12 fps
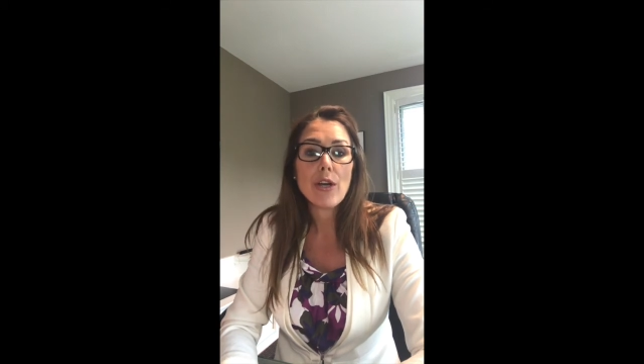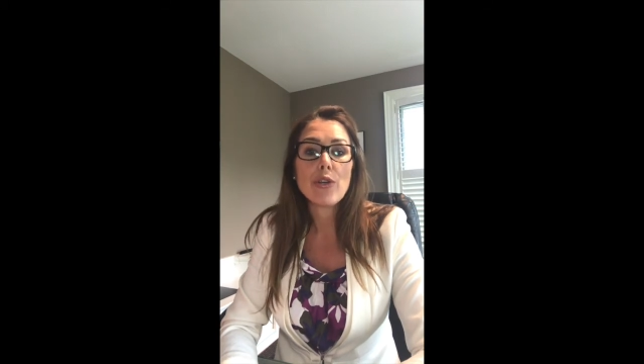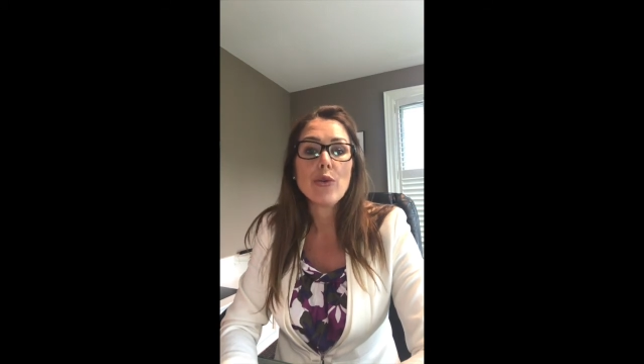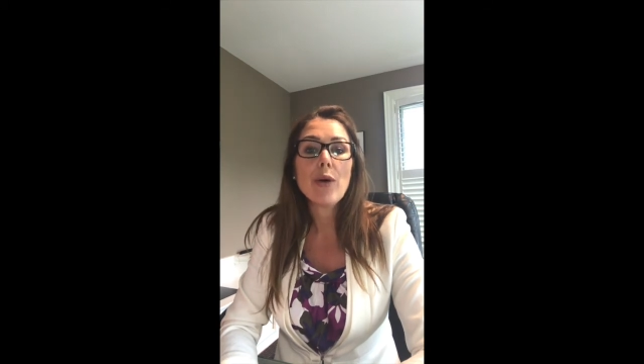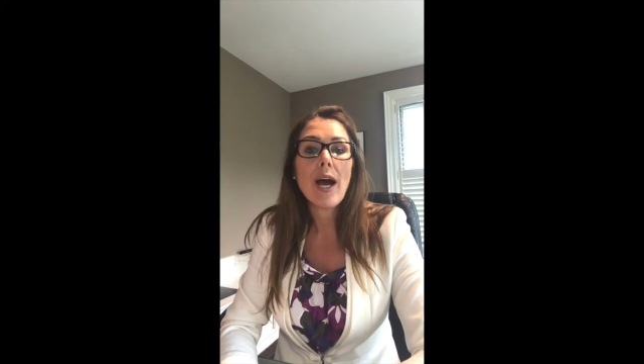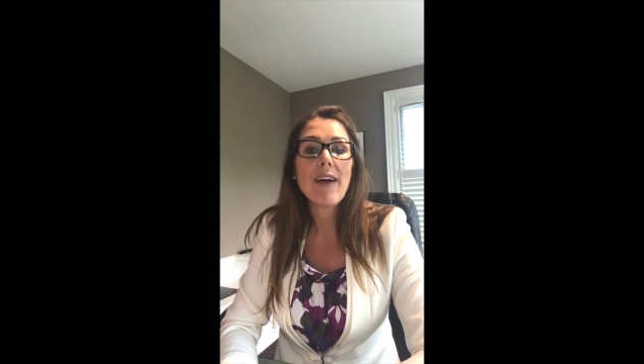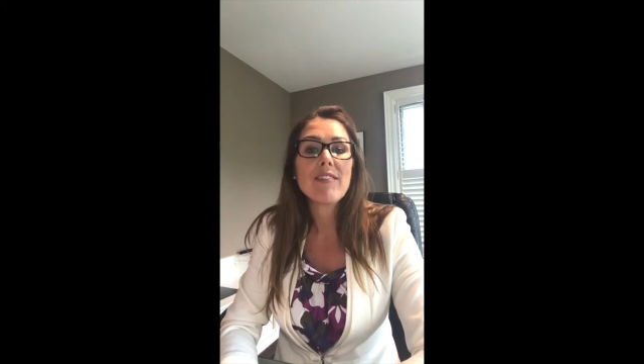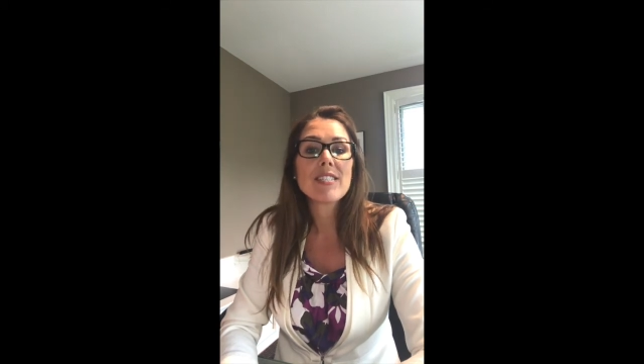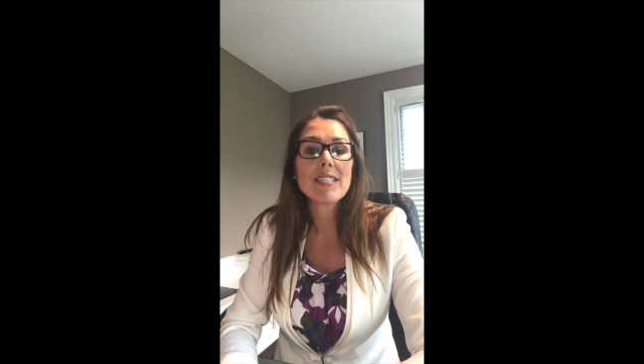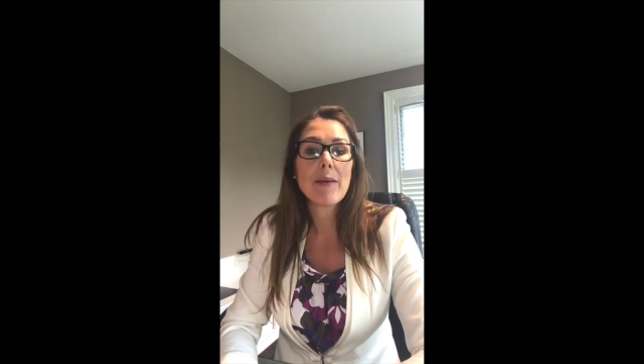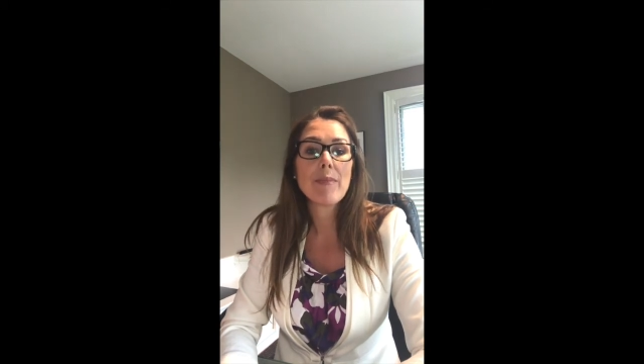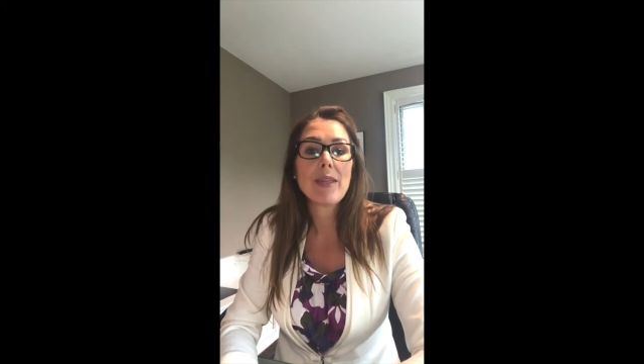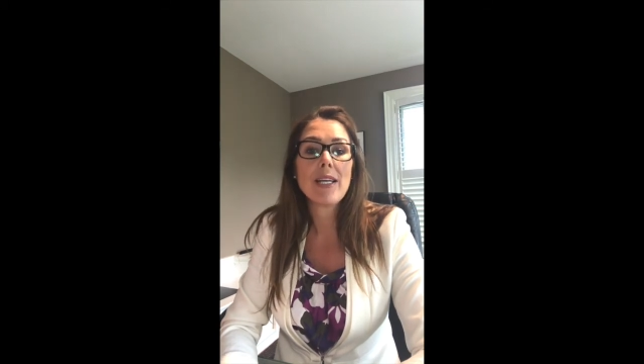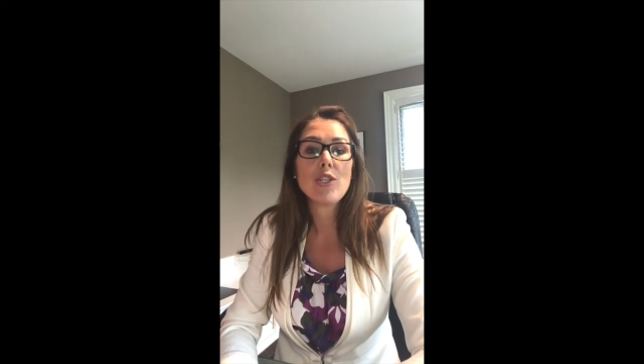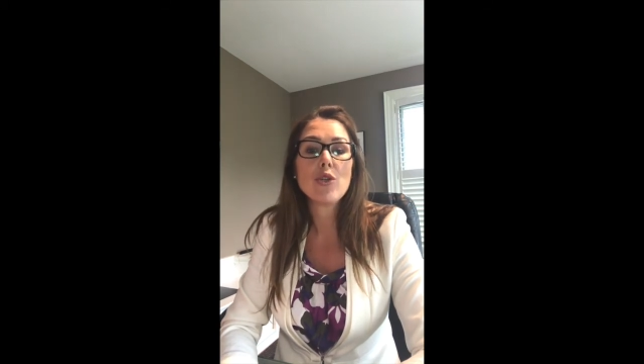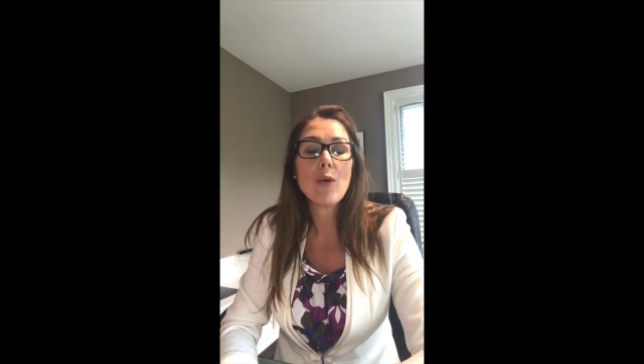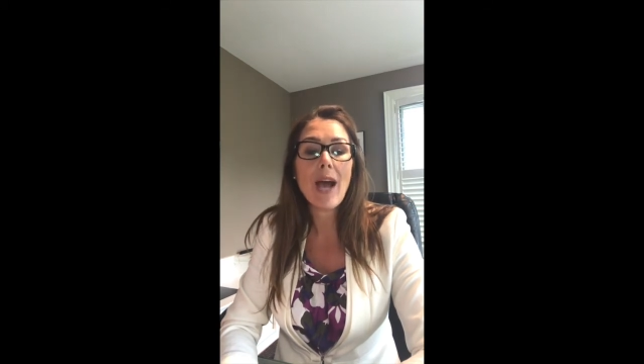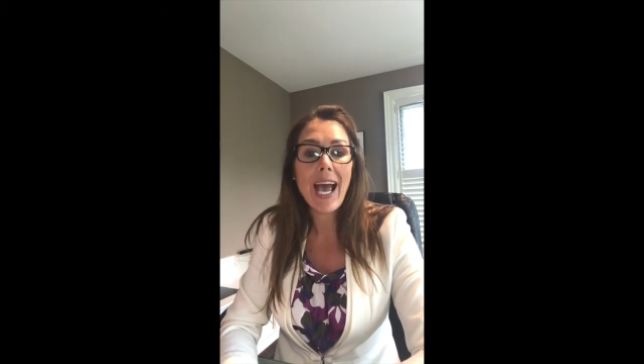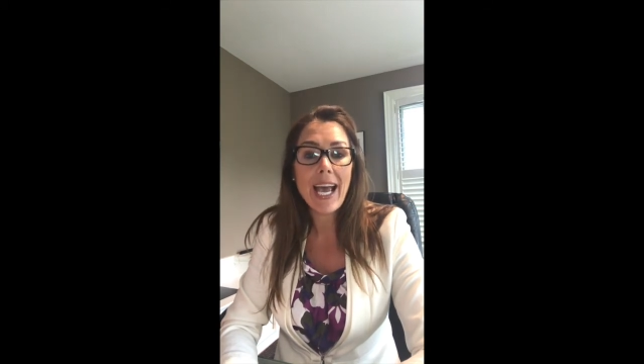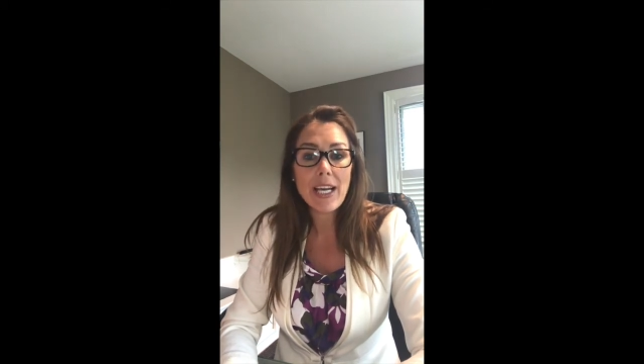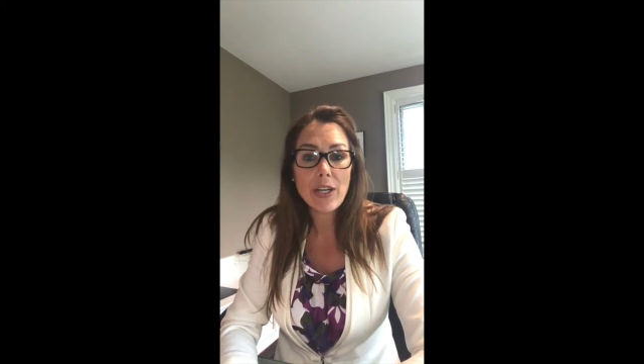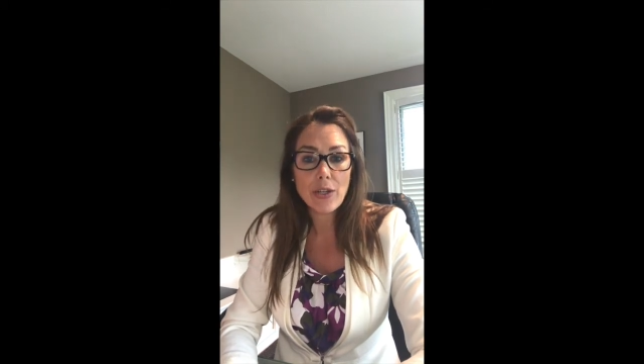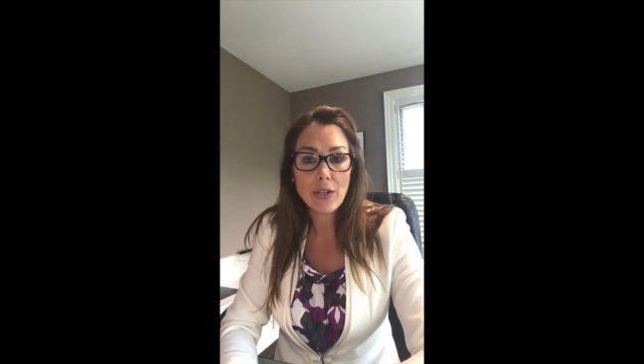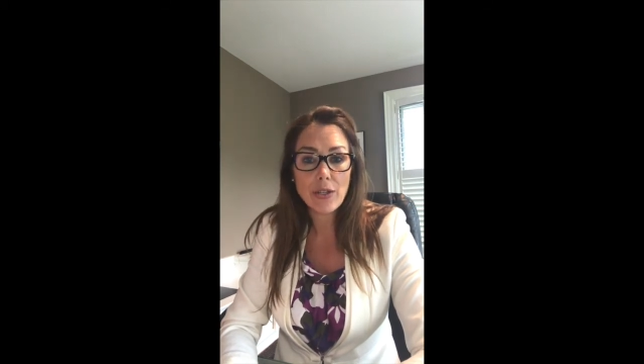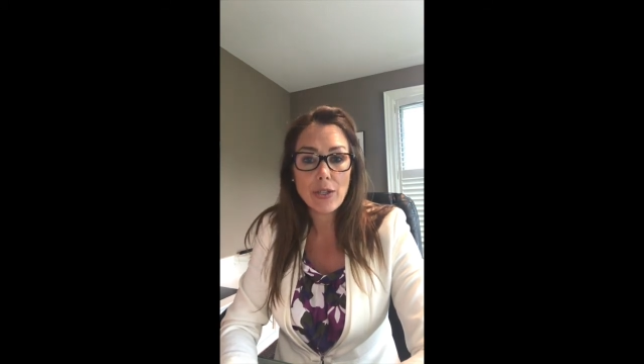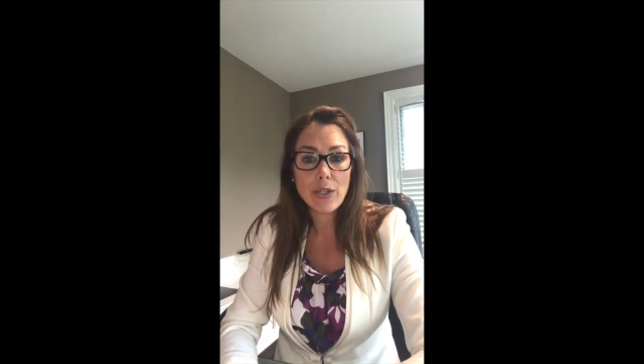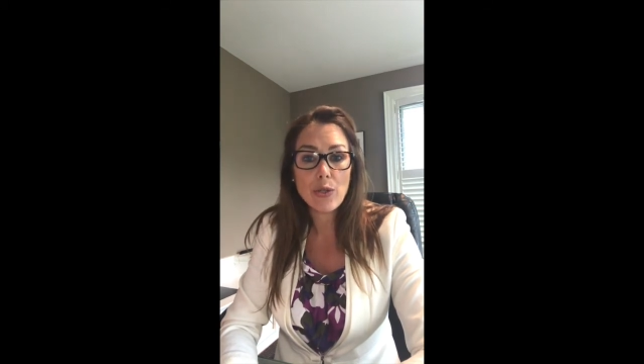you have something to anchor